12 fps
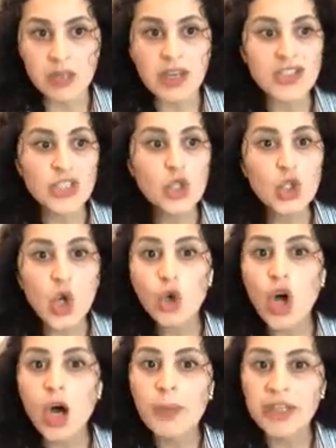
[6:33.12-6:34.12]
There is no
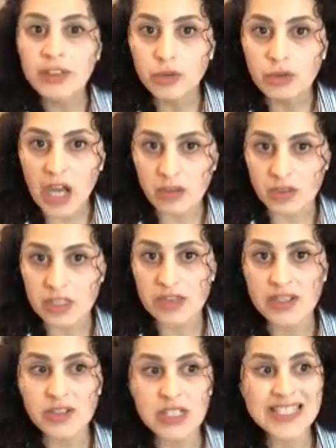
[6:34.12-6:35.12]
common ground.
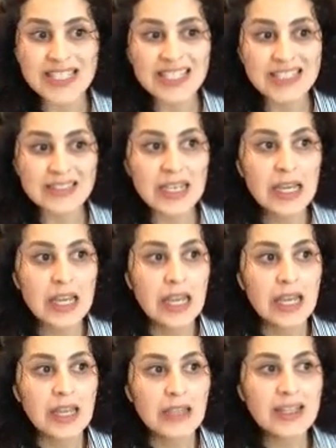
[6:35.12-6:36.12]
There's
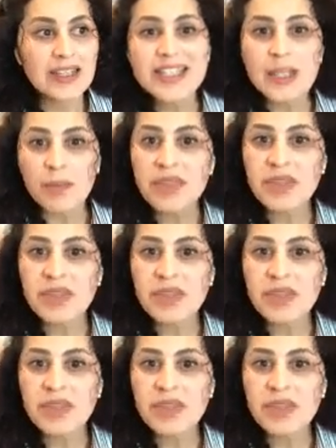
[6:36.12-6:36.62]
something